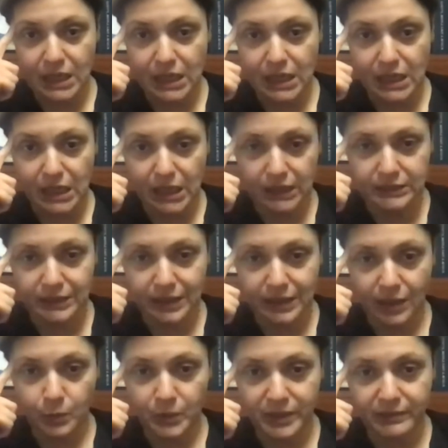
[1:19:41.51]

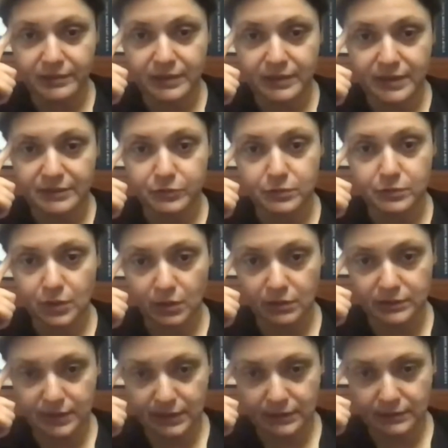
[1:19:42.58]
Now we are in full
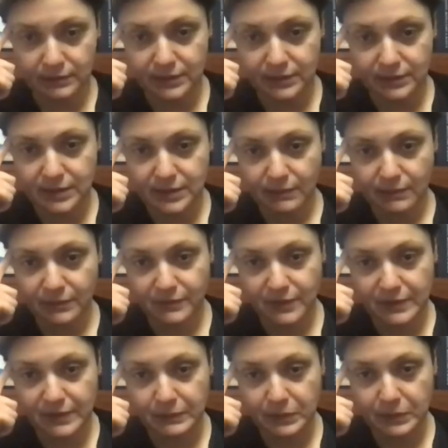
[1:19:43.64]
lockdown and some of the
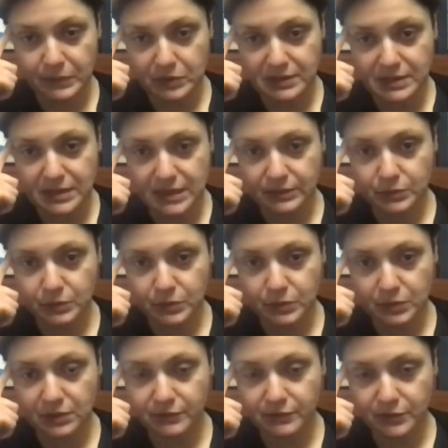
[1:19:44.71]
employees can't
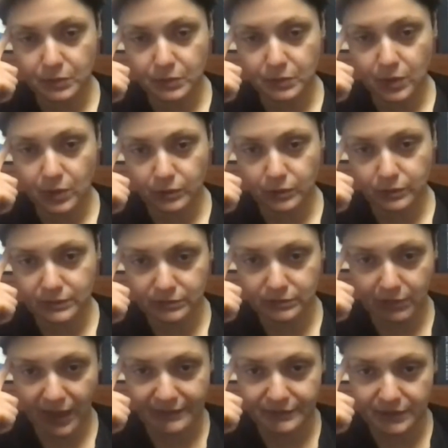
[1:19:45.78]
work from home.
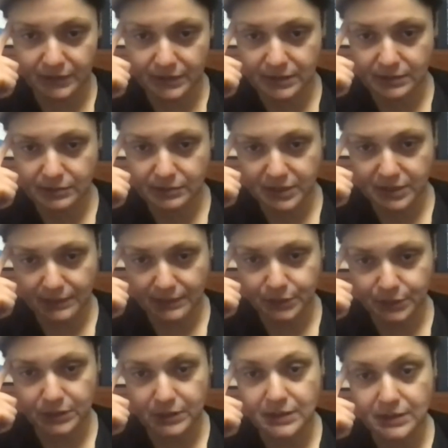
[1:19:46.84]
Drivers,
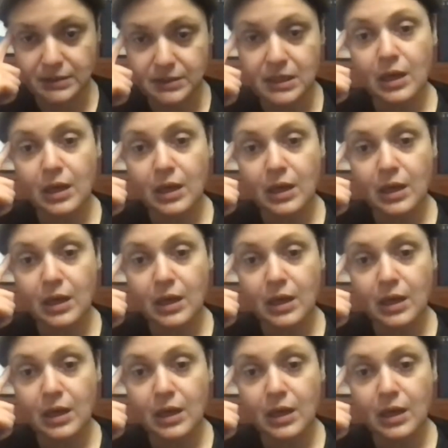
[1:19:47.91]
receptionists,